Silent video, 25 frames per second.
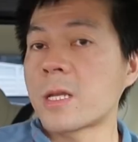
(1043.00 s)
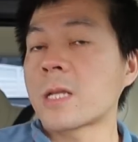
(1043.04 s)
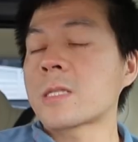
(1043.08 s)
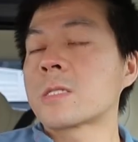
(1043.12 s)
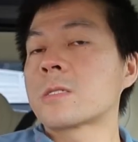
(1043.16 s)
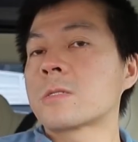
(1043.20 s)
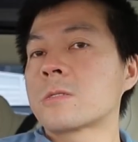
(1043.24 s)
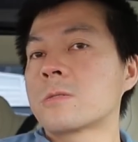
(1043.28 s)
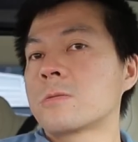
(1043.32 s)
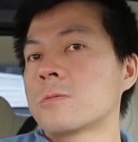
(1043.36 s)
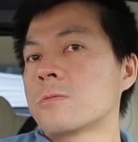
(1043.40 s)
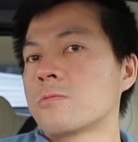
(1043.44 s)

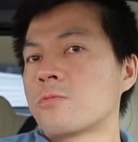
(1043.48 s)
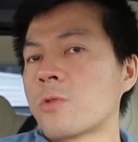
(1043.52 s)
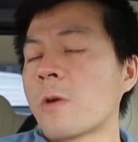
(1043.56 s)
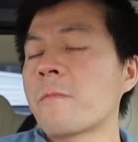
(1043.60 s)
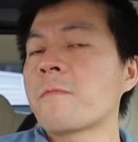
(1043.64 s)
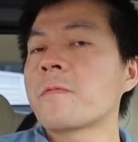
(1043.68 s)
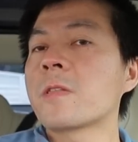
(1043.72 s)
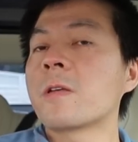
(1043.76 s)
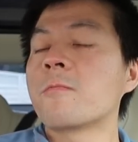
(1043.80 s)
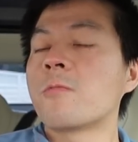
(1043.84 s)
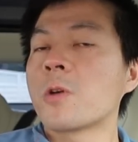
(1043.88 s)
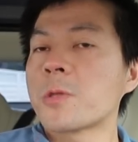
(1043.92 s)
that's
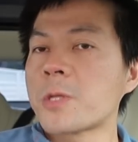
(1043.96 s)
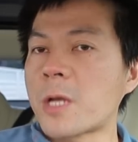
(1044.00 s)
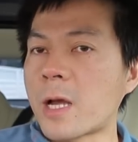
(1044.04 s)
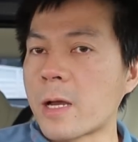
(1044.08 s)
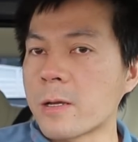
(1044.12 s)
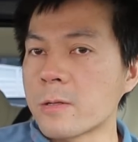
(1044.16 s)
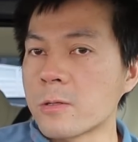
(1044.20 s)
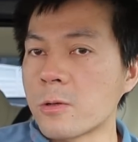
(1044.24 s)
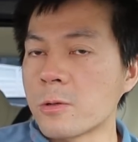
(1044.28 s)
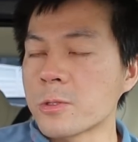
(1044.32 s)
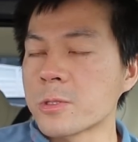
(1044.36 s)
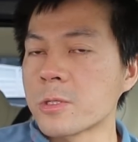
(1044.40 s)
roughly what
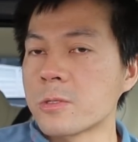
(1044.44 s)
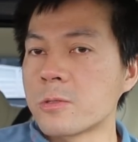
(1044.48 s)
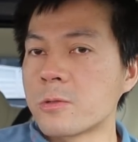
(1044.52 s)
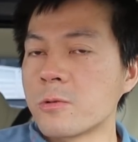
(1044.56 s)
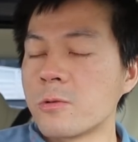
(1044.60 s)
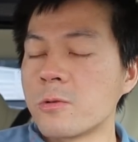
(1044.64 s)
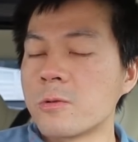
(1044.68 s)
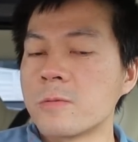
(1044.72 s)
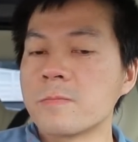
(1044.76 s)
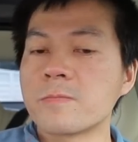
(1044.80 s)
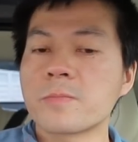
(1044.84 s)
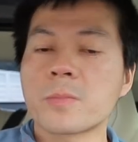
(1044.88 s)
I also
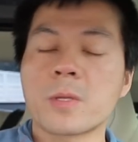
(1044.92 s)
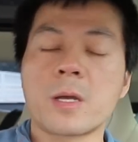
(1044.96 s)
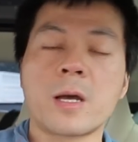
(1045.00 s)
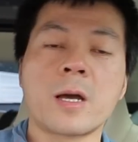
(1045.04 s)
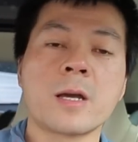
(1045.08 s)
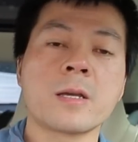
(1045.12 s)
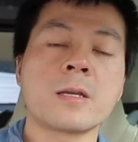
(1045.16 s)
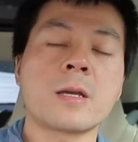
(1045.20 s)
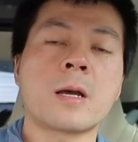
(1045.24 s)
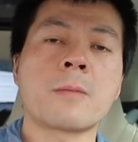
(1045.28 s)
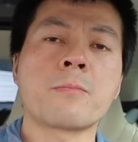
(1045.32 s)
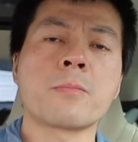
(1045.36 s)
do.
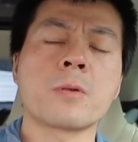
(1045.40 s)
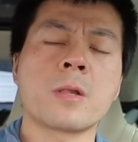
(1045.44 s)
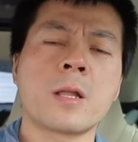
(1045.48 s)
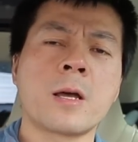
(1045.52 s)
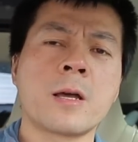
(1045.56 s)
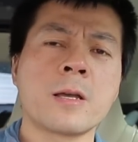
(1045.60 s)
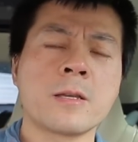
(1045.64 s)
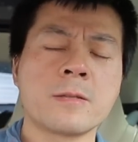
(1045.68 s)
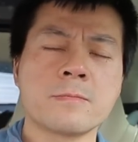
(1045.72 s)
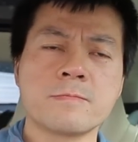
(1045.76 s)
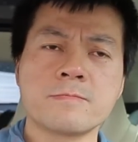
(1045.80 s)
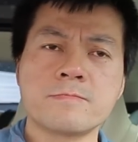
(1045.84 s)
I
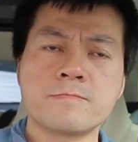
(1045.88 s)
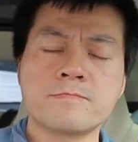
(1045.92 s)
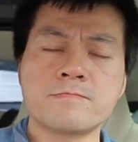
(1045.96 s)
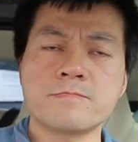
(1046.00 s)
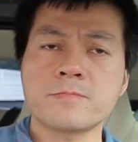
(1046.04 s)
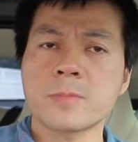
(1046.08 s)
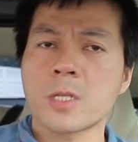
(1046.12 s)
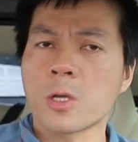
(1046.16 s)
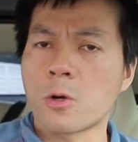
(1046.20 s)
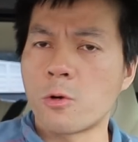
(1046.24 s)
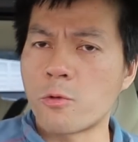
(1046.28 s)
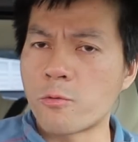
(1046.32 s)
apply
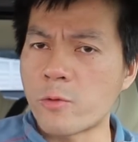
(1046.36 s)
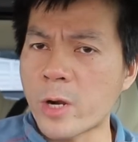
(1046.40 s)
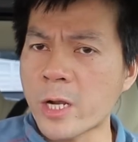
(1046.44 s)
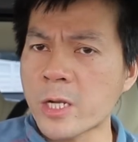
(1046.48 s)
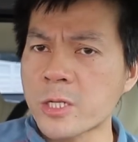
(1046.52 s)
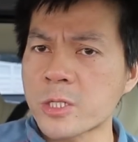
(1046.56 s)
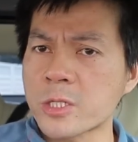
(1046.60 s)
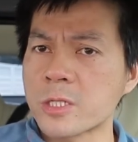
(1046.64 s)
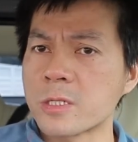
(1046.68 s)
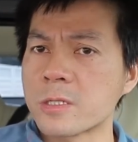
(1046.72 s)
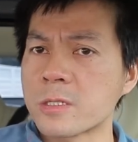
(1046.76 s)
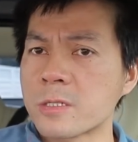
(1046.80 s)

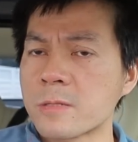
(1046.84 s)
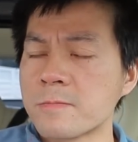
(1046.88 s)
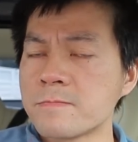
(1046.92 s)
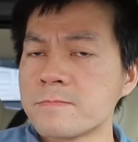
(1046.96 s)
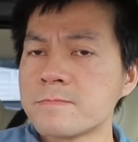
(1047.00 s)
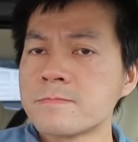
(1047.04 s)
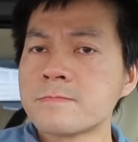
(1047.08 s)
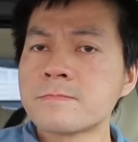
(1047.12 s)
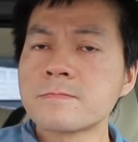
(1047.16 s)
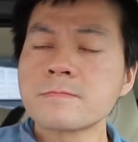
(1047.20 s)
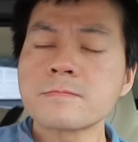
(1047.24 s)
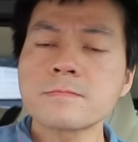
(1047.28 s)
corrections
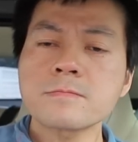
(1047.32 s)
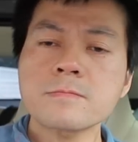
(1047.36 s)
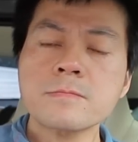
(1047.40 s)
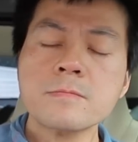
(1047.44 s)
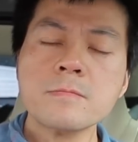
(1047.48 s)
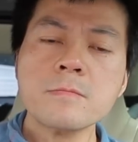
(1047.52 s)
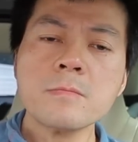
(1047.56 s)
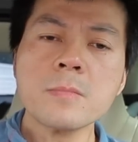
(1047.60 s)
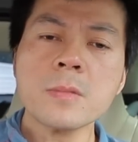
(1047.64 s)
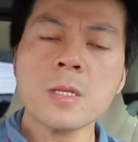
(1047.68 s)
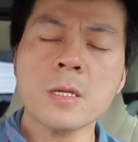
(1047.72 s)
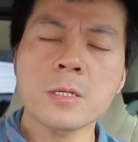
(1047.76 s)

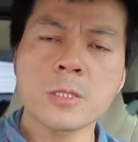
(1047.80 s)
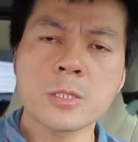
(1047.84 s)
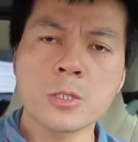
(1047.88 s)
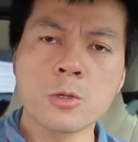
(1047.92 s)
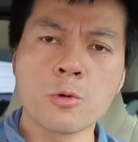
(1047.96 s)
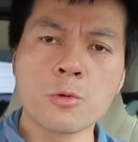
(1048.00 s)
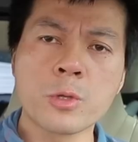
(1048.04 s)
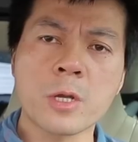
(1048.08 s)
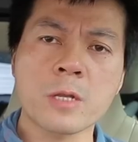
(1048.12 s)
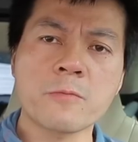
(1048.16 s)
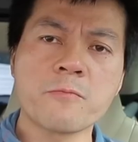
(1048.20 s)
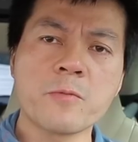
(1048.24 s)

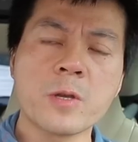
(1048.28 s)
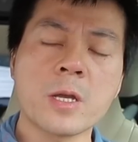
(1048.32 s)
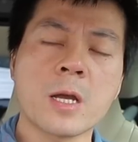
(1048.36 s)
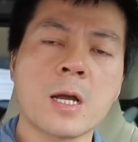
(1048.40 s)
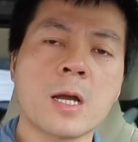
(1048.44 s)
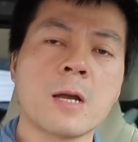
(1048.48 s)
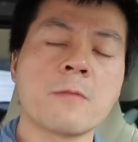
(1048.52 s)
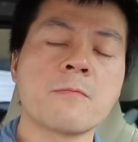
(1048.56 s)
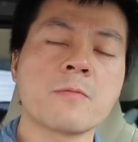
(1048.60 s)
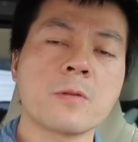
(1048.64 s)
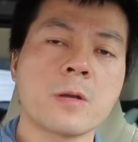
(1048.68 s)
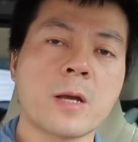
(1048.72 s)
so that we
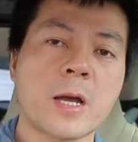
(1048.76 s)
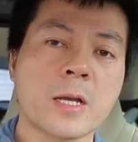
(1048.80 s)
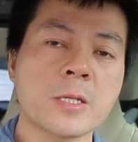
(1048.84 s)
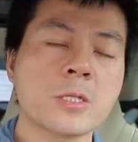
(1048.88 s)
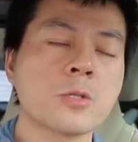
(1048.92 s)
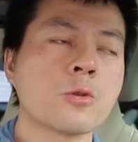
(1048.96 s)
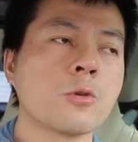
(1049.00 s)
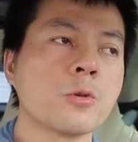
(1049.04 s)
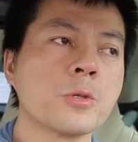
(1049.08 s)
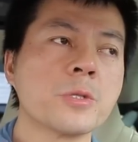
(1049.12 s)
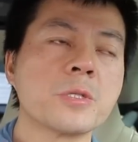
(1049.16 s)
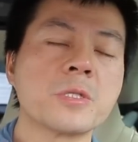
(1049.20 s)
have
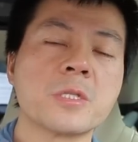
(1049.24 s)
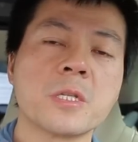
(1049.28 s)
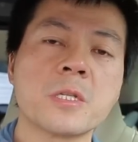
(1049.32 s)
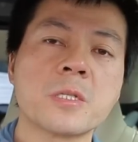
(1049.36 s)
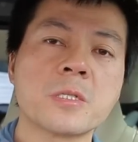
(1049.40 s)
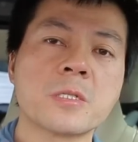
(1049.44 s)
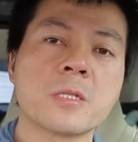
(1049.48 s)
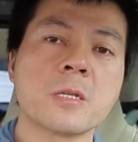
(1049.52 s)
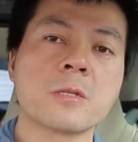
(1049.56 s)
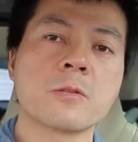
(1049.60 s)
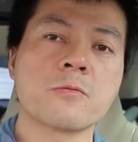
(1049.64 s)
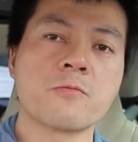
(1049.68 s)
as
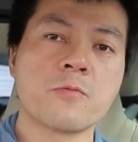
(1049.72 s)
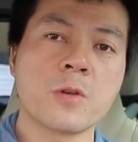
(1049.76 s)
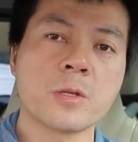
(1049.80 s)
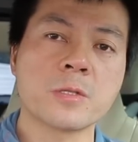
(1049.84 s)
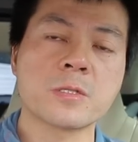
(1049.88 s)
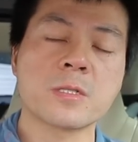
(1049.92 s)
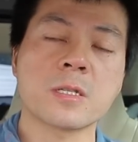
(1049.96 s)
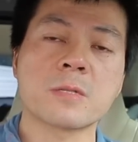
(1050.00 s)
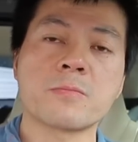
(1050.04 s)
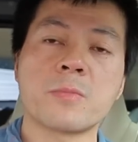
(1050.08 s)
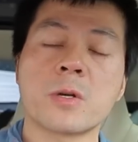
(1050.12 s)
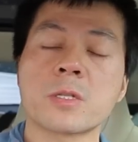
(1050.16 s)
consistent
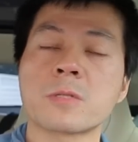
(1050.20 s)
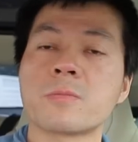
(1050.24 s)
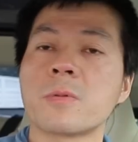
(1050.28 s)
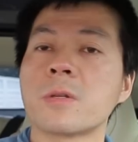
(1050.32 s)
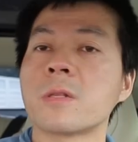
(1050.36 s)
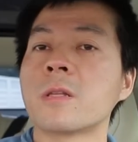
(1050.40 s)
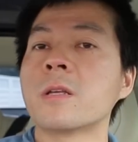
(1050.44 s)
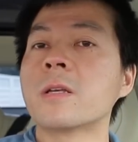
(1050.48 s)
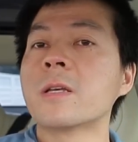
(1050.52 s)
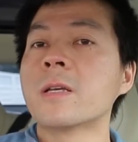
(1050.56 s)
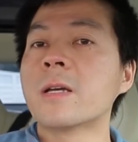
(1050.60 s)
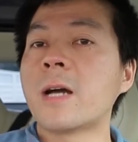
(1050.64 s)
runs as possible.